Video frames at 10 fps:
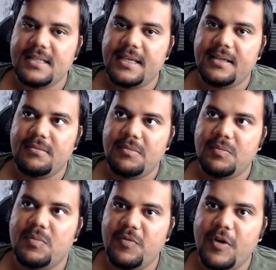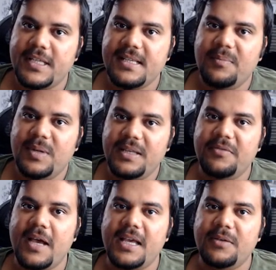Like, for example, if
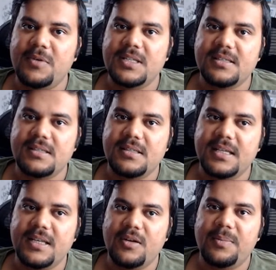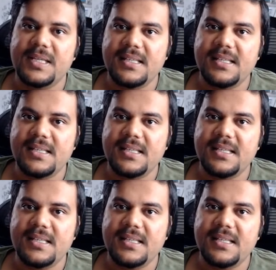I was in your place,